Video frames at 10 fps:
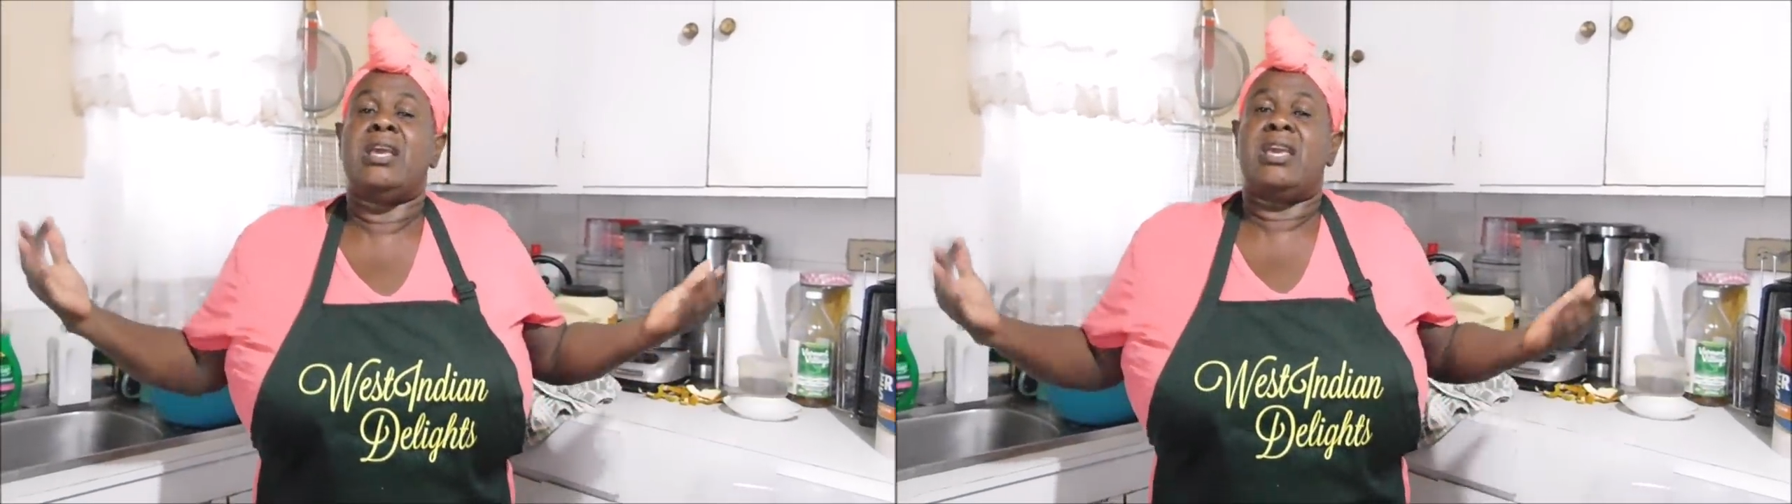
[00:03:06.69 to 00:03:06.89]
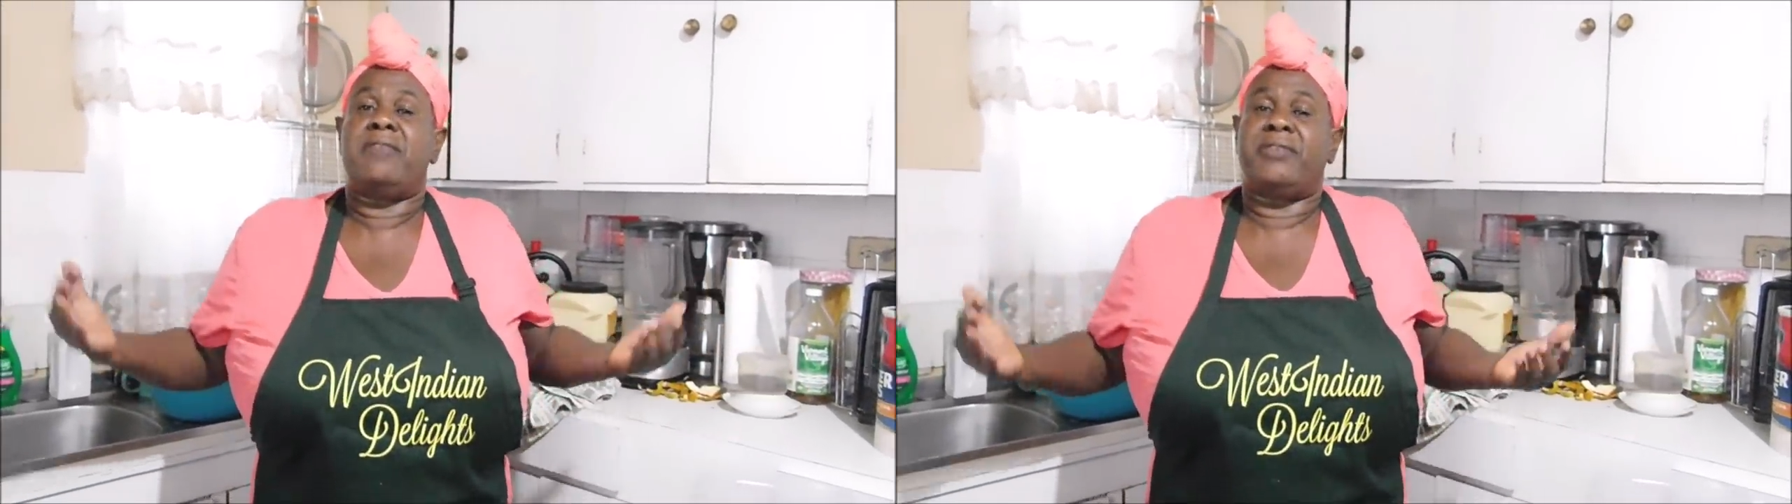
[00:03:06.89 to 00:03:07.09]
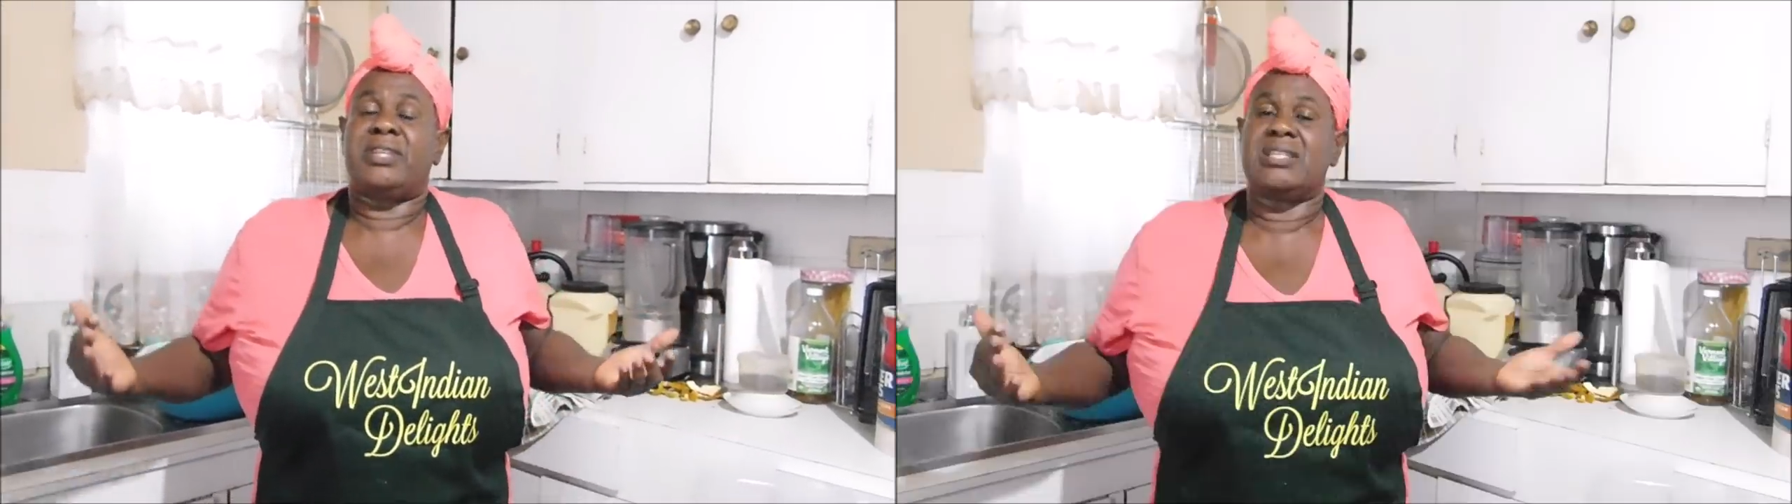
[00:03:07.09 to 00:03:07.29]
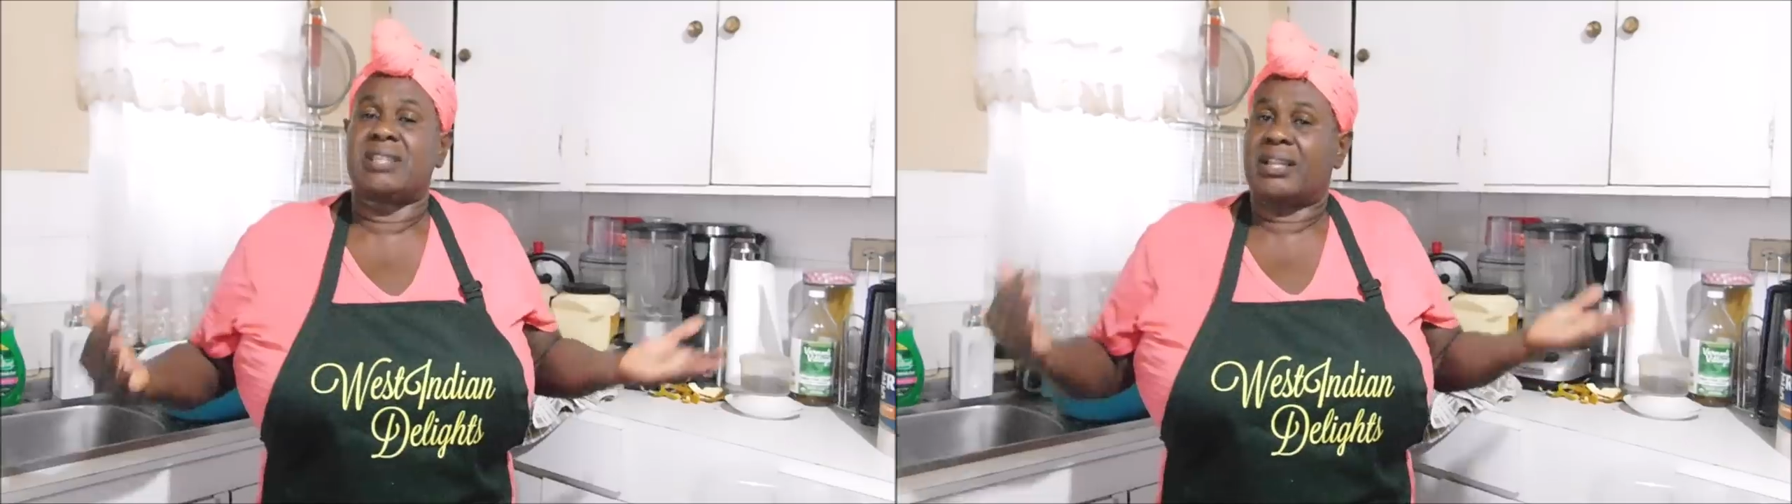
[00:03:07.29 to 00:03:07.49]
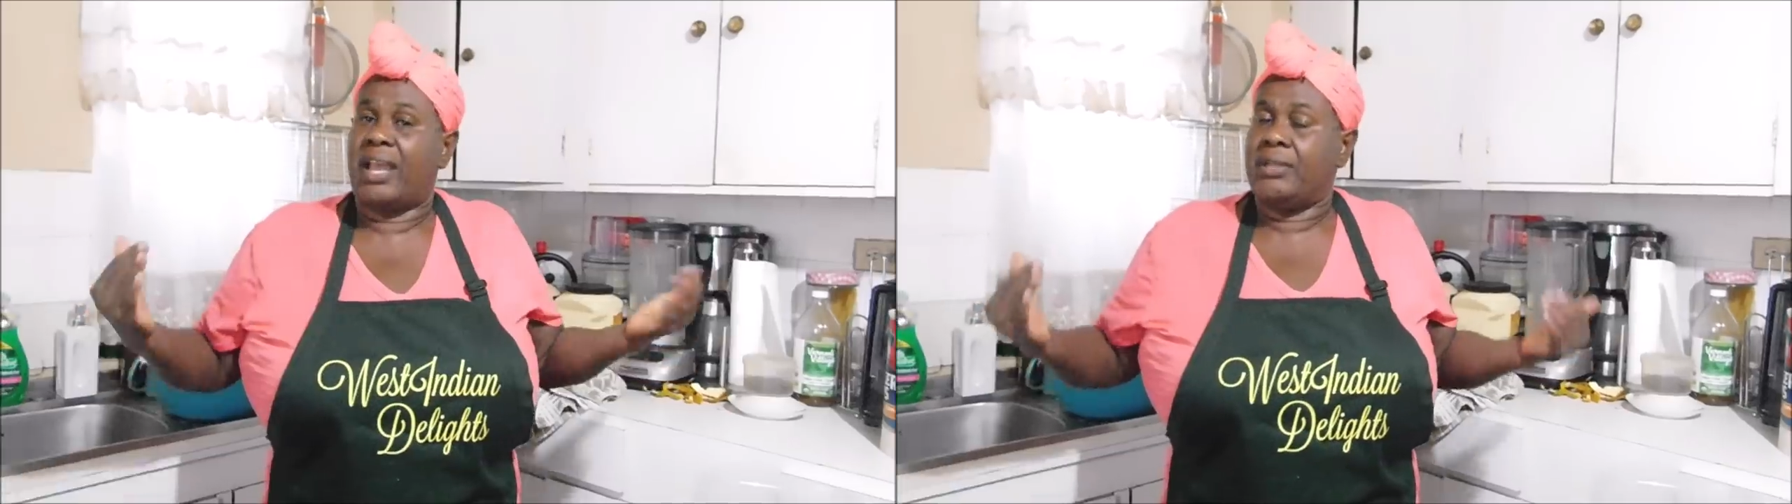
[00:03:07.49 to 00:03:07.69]
If it is
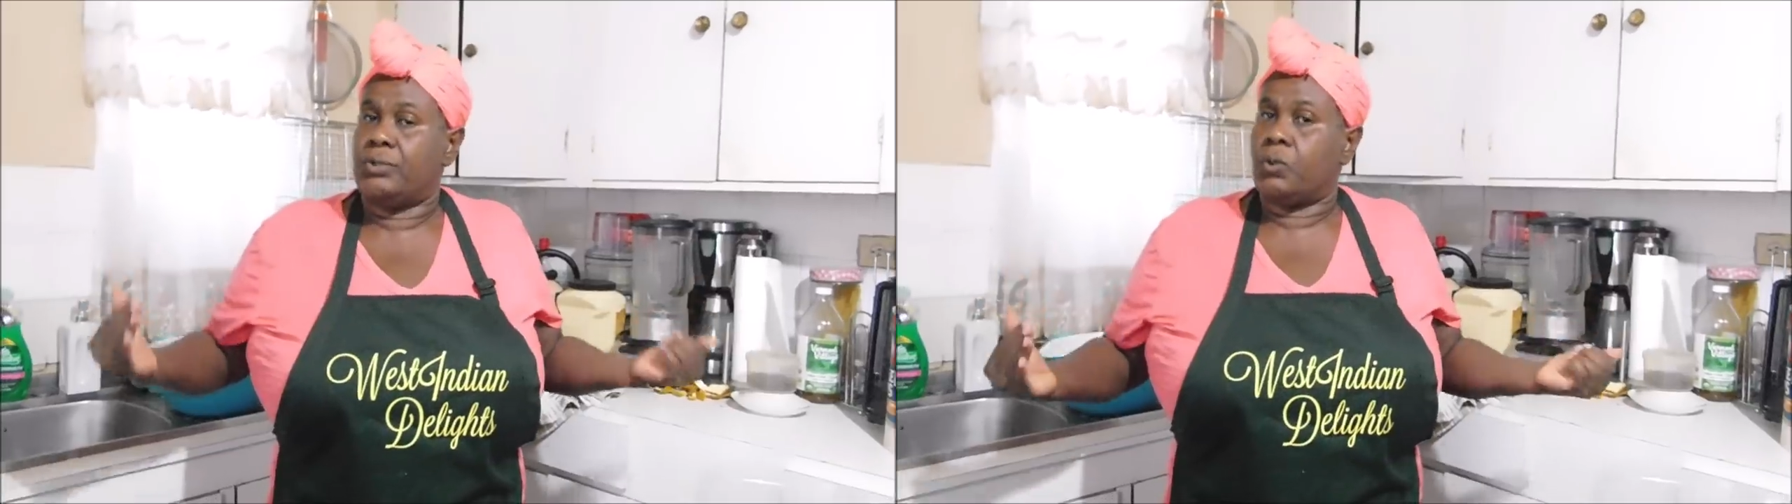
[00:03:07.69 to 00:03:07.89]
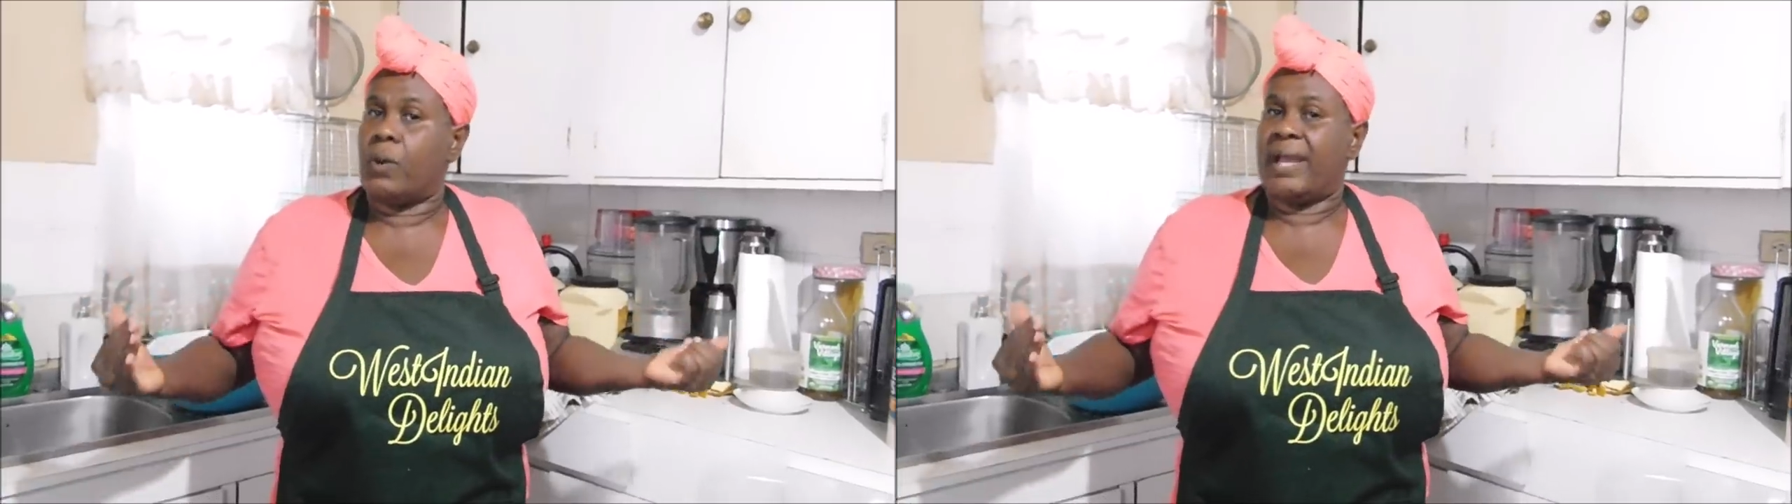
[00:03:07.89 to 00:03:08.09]
that I do